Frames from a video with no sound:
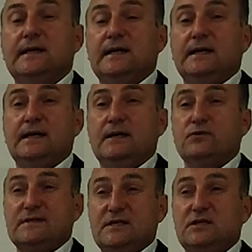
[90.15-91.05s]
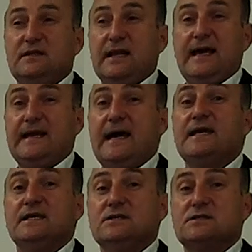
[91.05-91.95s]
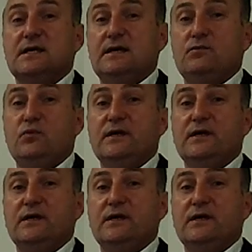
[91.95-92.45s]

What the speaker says: It was actually in the late 80s,